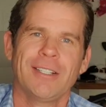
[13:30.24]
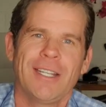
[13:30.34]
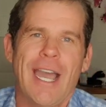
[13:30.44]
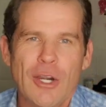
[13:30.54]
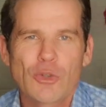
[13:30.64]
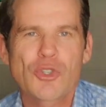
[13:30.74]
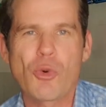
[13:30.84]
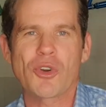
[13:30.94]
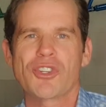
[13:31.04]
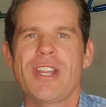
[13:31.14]
Arnold
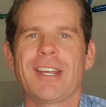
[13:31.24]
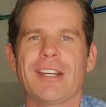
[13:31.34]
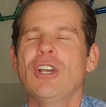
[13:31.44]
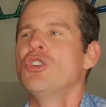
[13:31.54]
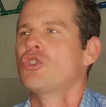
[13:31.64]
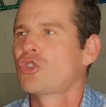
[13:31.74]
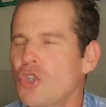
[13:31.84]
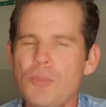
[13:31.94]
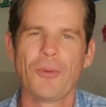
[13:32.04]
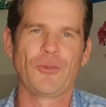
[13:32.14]
Schwarzenegger,
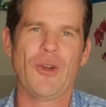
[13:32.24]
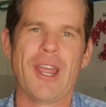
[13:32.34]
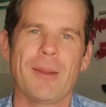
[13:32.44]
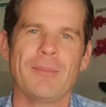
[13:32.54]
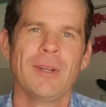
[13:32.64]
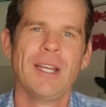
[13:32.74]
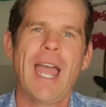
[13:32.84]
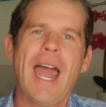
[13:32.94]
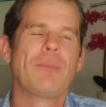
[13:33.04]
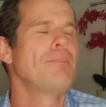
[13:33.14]
super fame,
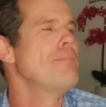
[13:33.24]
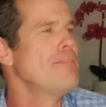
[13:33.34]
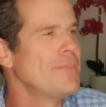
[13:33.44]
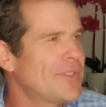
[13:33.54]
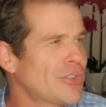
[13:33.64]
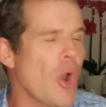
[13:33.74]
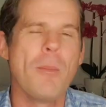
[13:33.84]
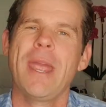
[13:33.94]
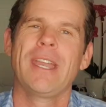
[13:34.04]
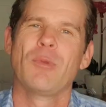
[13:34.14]
had so
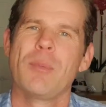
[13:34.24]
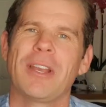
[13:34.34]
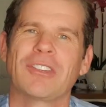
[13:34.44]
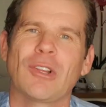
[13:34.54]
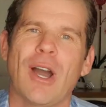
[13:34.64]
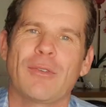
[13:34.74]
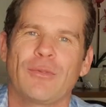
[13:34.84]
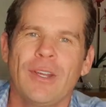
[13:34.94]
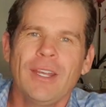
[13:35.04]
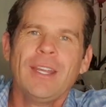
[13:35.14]
many women in his life.
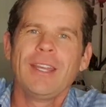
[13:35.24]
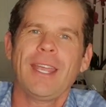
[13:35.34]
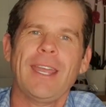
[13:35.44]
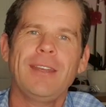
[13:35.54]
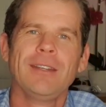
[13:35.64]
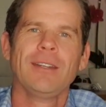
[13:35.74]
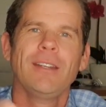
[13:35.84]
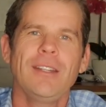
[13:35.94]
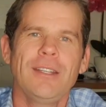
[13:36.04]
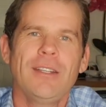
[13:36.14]
And,
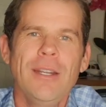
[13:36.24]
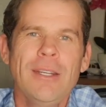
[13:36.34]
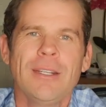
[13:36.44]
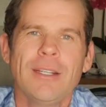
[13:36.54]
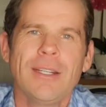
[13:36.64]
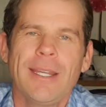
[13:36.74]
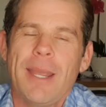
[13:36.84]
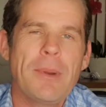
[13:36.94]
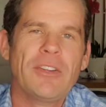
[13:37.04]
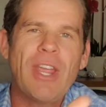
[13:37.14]
you know,
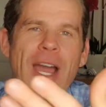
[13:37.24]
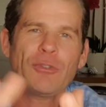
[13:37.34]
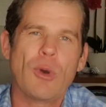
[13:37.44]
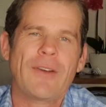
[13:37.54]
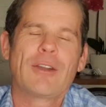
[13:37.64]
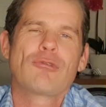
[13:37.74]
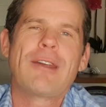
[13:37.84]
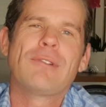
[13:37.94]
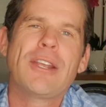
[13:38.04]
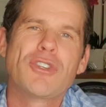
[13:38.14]
him and his housewife had a great
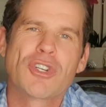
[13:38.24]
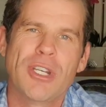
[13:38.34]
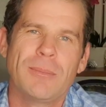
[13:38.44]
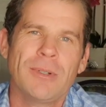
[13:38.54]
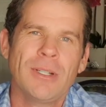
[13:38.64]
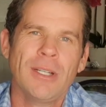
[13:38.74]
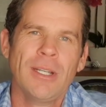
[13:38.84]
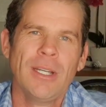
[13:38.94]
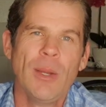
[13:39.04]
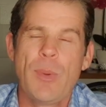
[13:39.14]
relationship.
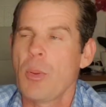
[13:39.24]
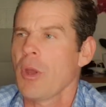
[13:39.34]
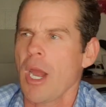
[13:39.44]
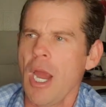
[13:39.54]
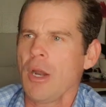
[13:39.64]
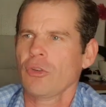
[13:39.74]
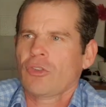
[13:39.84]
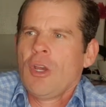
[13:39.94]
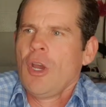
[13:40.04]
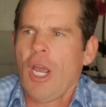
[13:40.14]
People are like, how does
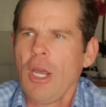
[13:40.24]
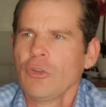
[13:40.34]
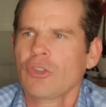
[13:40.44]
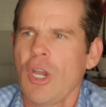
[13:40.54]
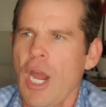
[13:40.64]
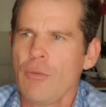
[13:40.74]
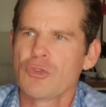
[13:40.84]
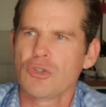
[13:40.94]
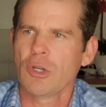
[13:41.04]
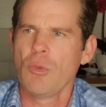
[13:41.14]
an
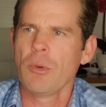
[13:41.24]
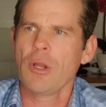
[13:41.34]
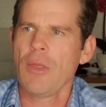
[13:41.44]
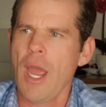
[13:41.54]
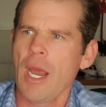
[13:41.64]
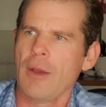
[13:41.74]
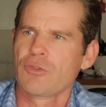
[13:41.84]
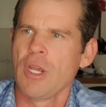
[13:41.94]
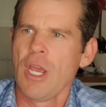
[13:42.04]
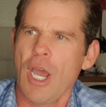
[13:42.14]
average looking woman like that have
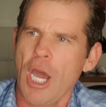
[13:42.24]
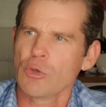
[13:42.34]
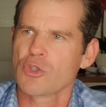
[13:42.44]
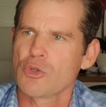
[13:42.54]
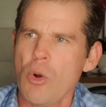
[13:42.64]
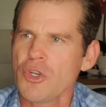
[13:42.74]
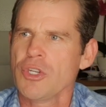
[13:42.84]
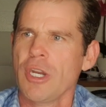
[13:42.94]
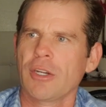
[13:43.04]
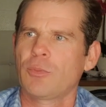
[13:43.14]
Arnold
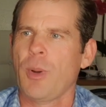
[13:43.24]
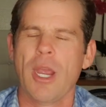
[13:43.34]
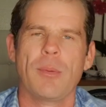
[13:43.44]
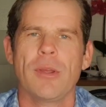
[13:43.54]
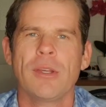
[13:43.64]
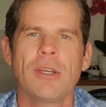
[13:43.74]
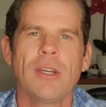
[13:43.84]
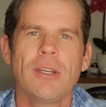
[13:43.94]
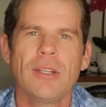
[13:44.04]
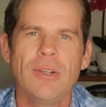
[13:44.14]
Schwarzenegger's baby?
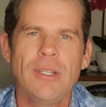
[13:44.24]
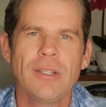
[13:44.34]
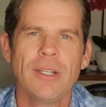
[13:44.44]
You know what I mean?